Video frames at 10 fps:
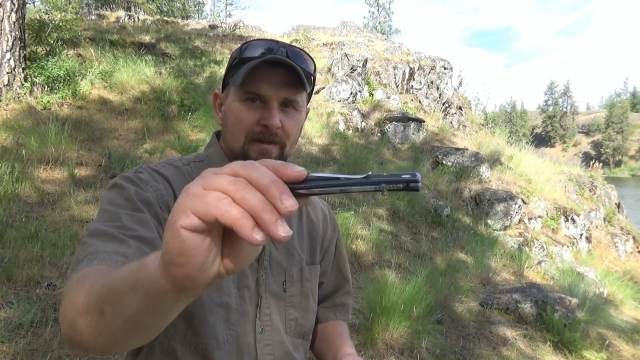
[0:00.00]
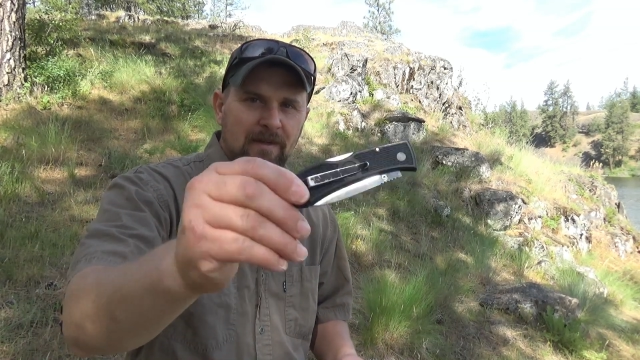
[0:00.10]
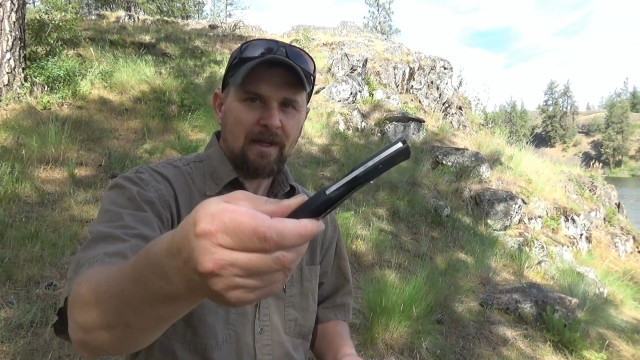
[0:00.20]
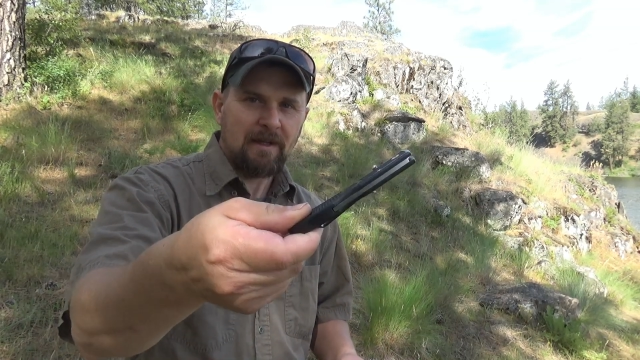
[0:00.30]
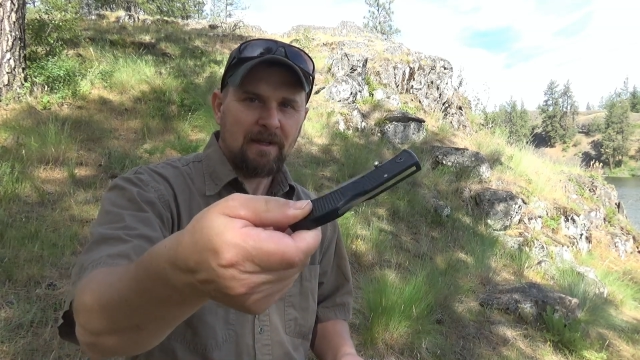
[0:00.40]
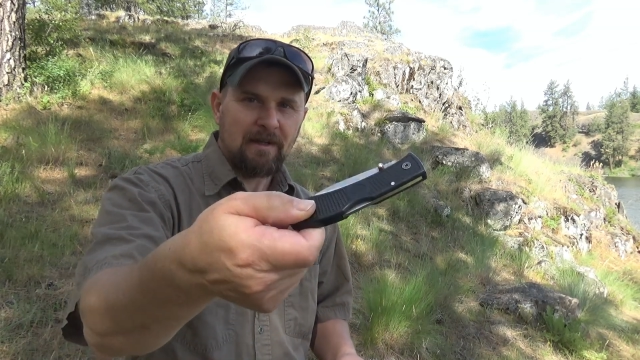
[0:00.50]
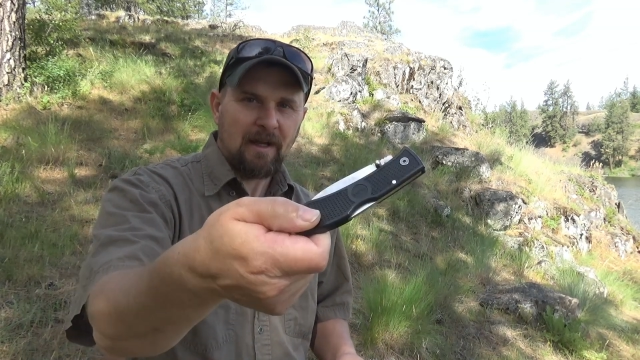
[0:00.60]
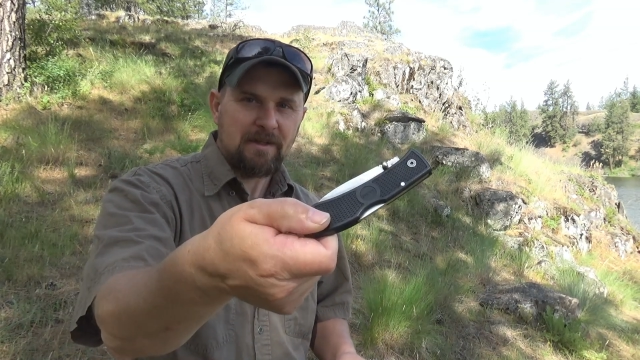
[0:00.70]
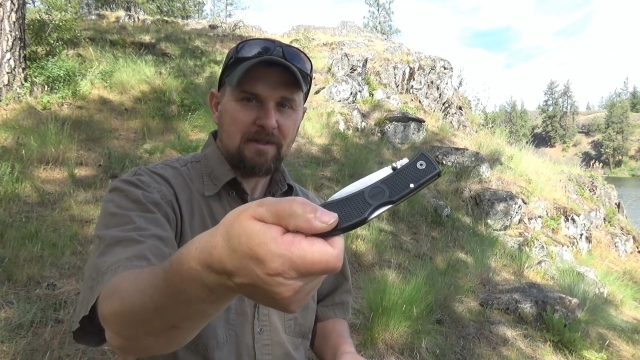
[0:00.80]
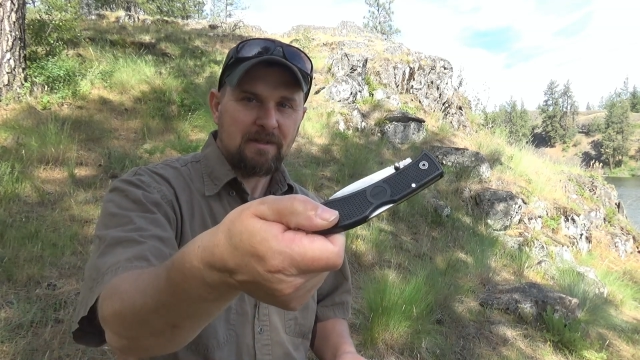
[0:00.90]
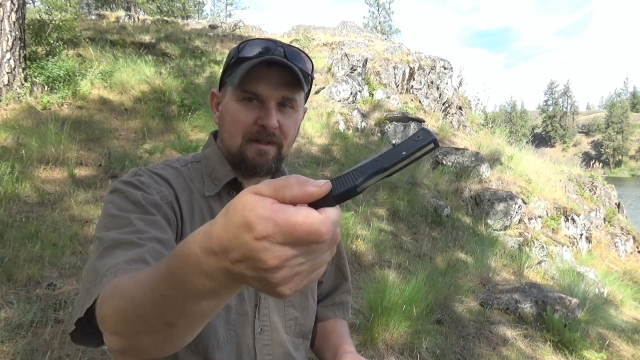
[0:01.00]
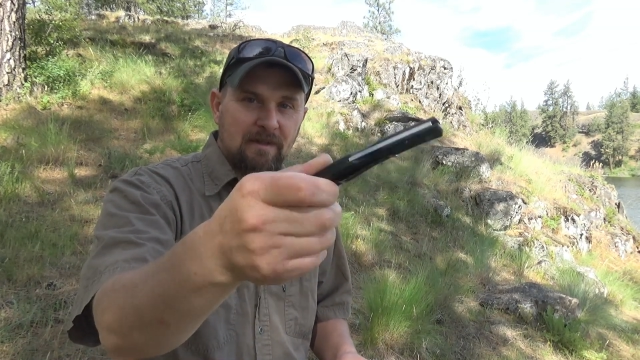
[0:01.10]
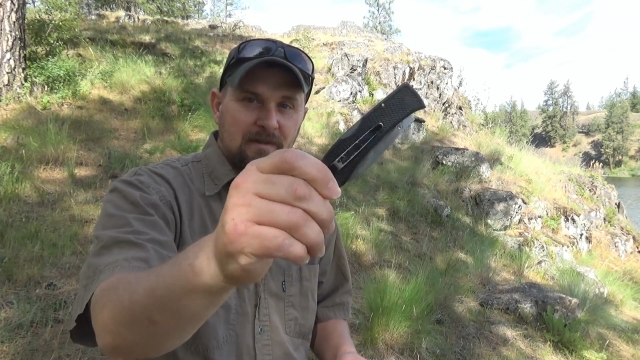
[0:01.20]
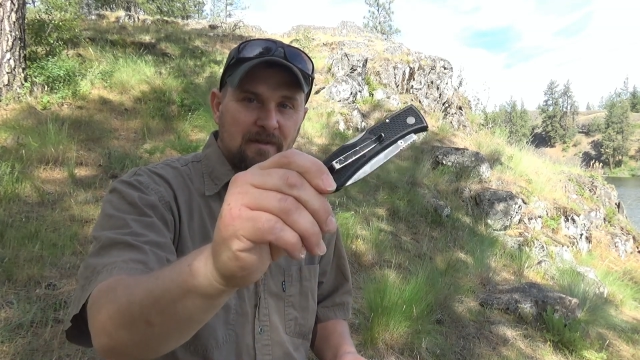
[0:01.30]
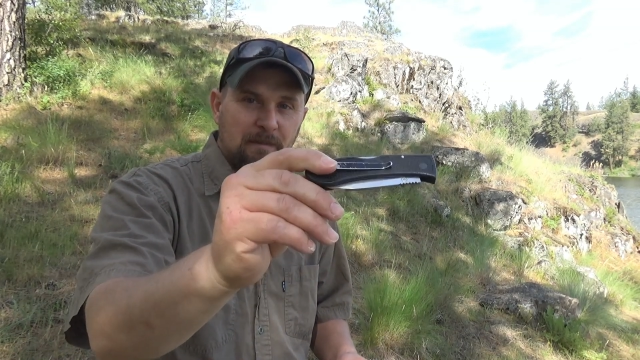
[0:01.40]
that
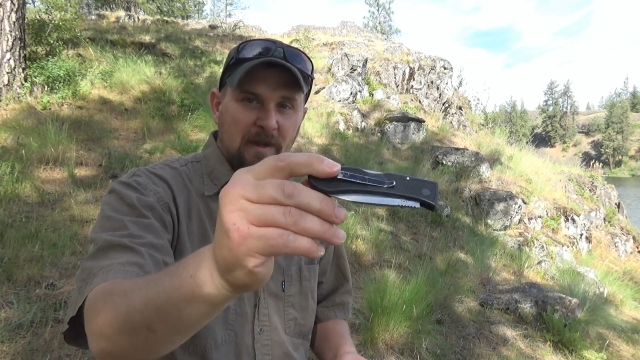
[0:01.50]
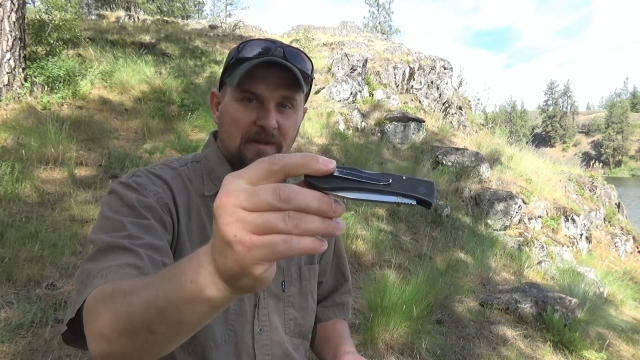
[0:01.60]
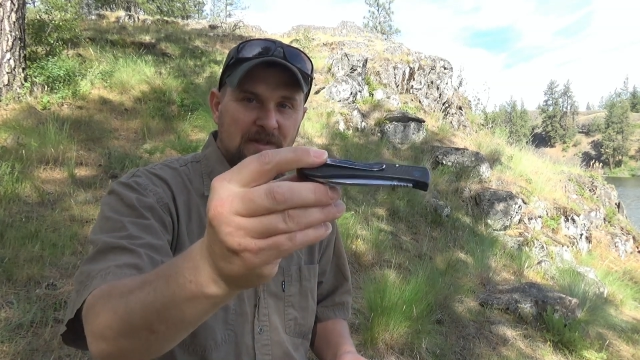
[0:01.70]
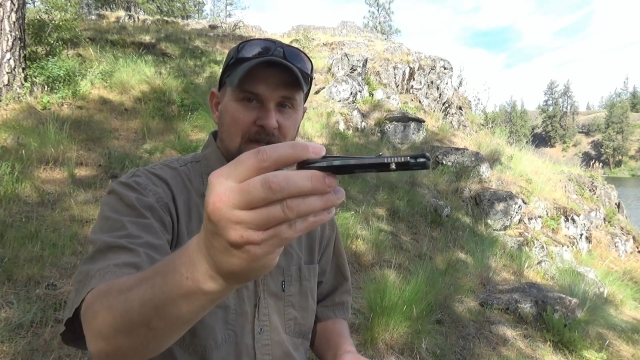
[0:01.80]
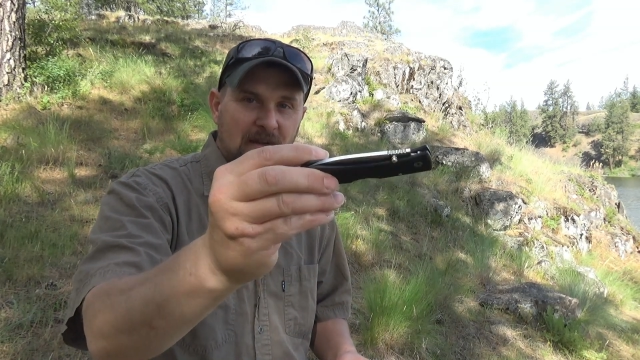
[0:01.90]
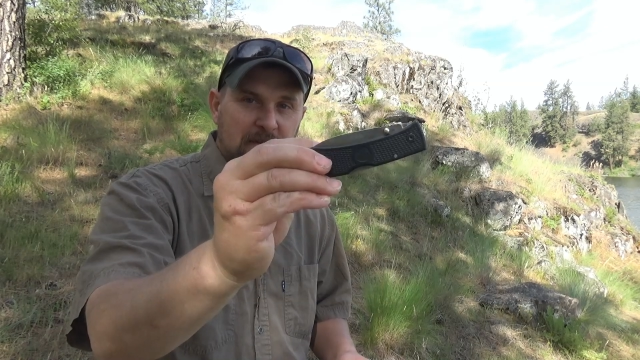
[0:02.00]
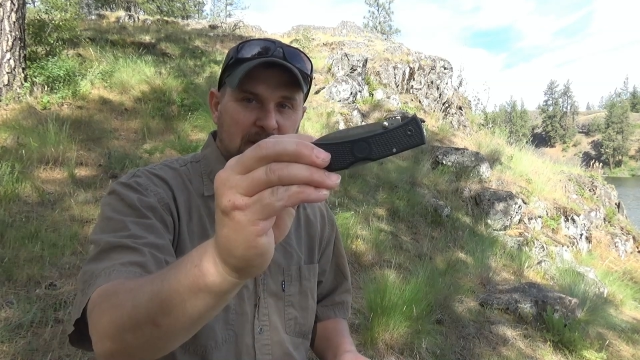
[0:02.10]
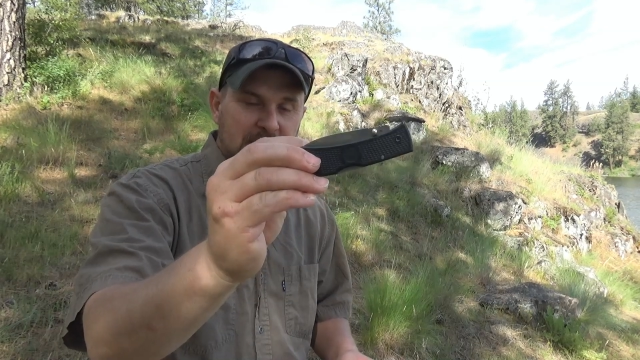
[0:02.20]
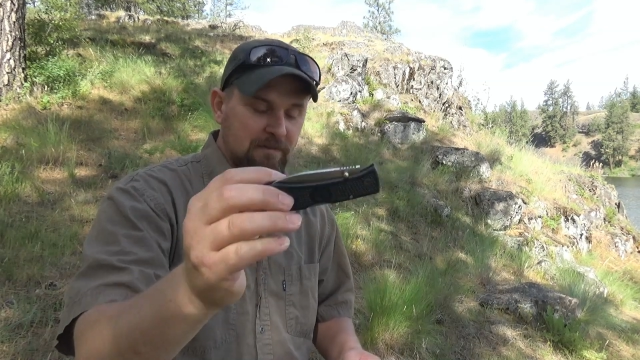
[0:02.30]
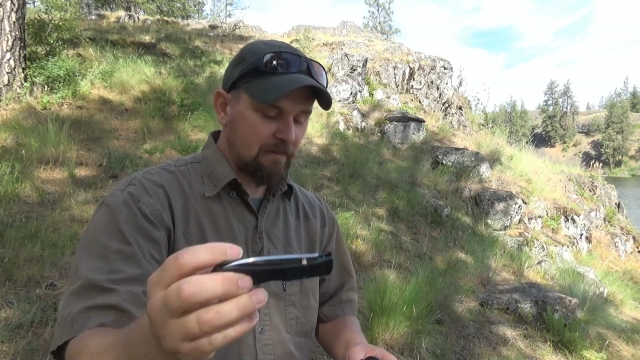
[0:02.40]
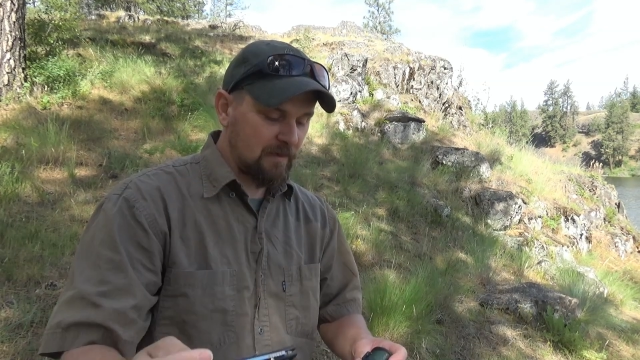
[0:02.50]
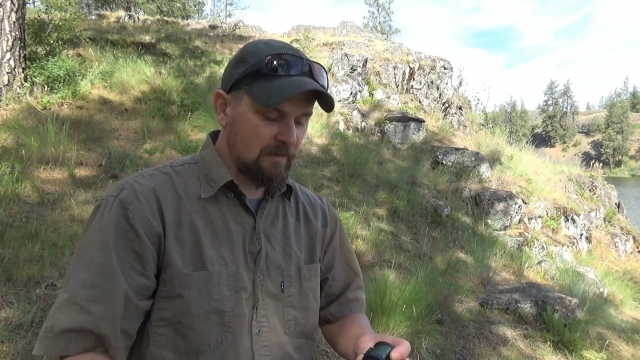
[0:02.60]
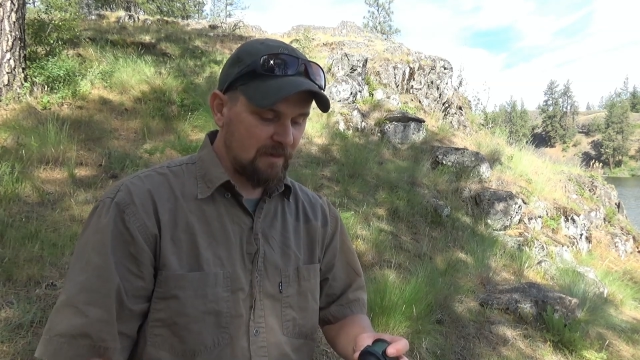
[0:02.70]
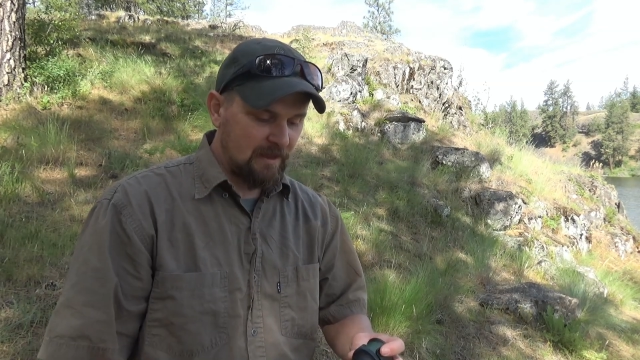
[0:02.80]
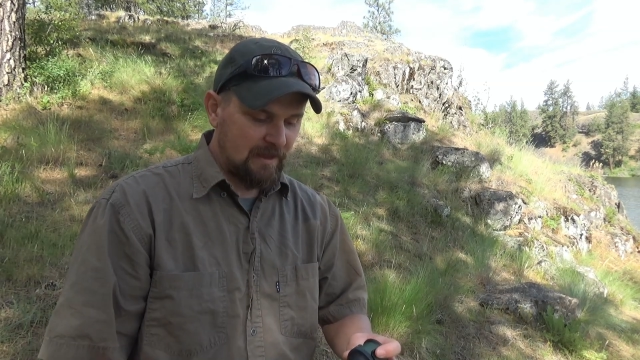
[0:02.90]
that made this knife that I just
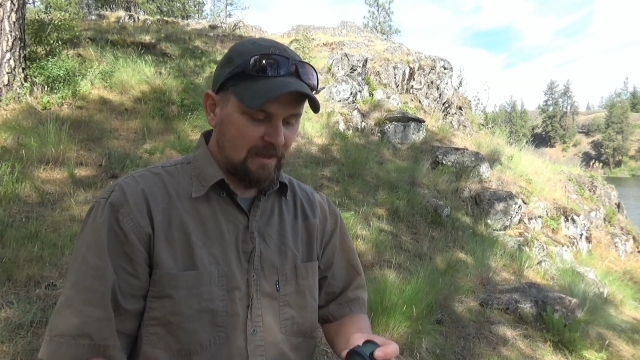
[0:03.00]
reviewed,